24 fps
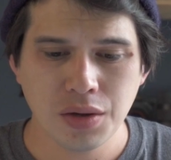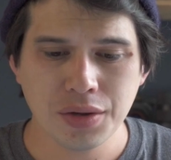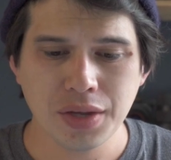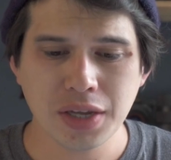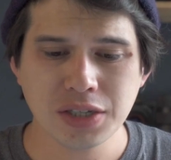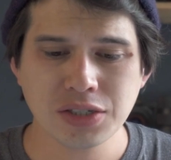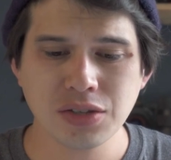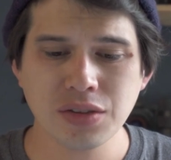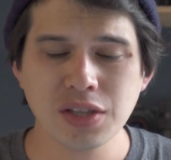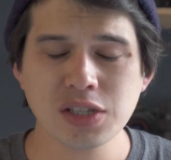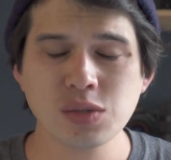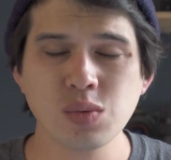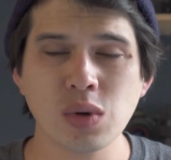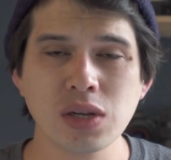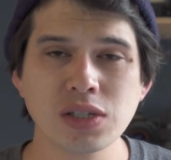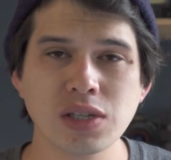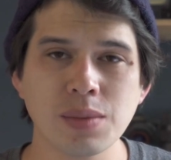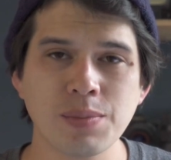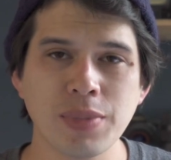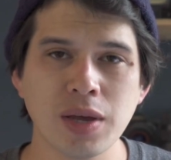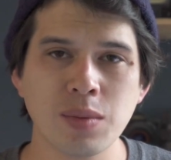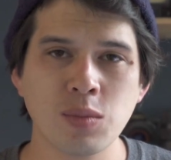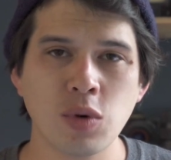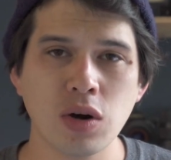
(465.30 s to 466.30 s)
Okay, so this one is
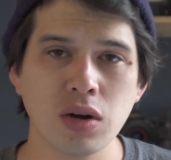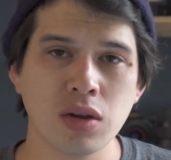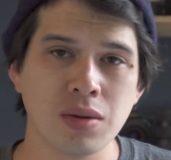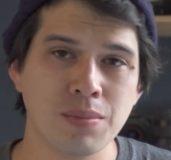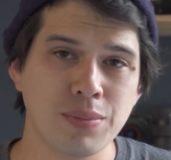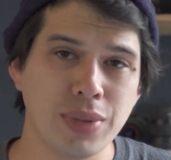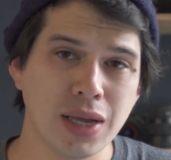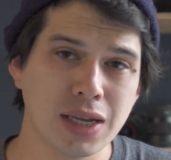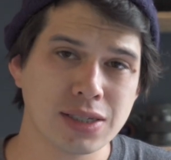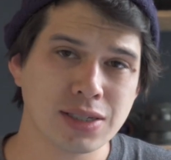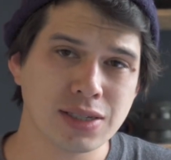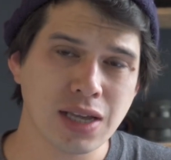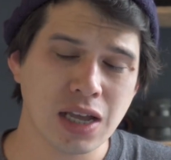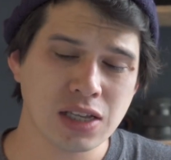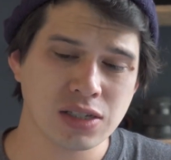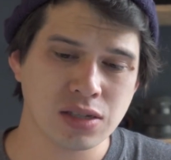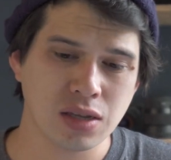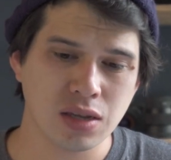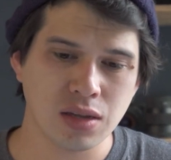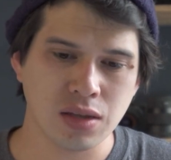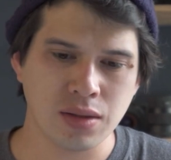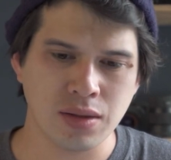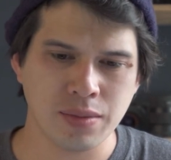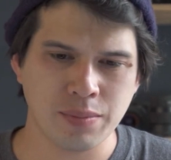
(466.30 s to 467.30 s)
a bit more complex,
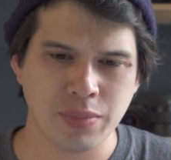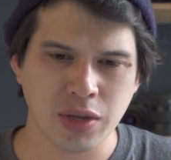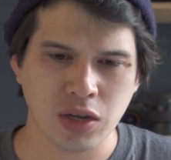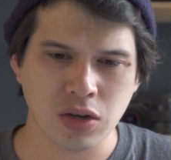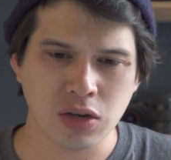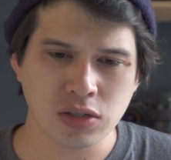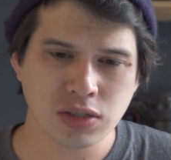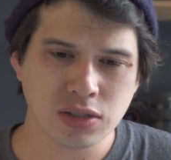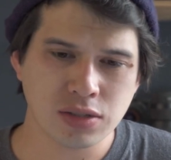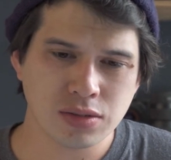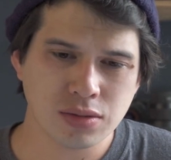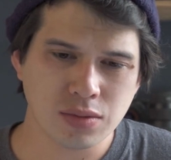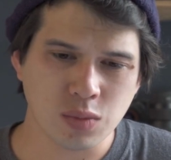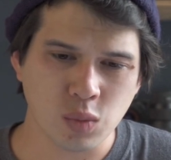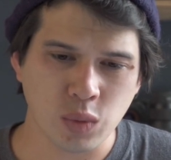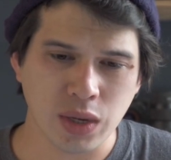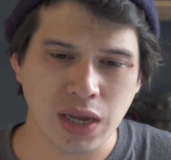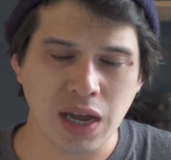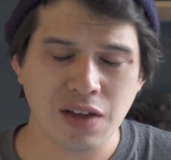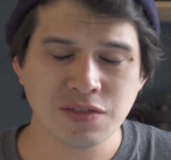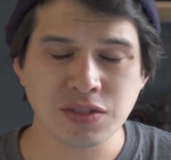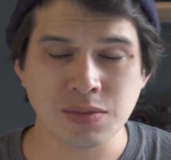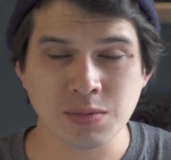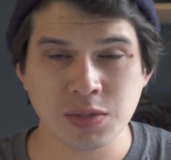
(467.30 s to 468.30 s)
guys, uh, because we
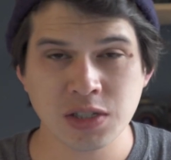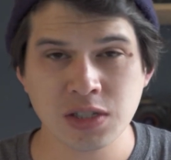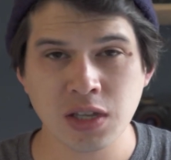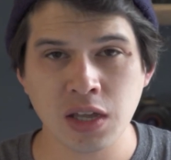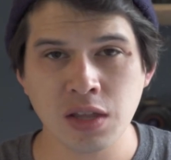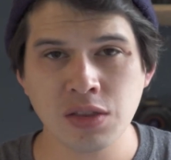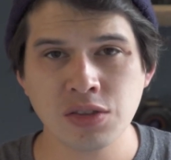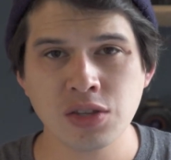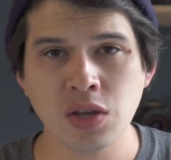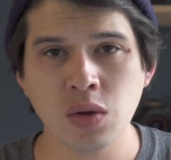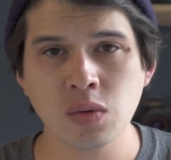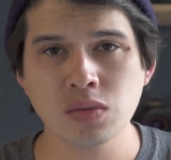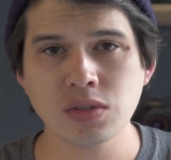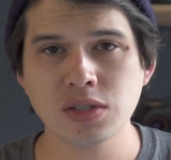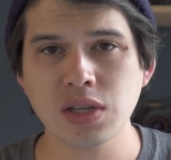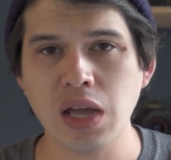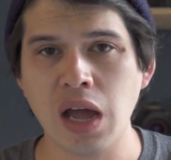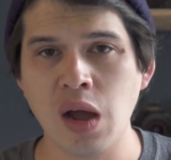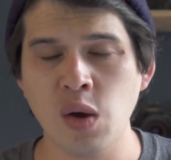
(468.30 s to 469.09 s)
have some skin tones.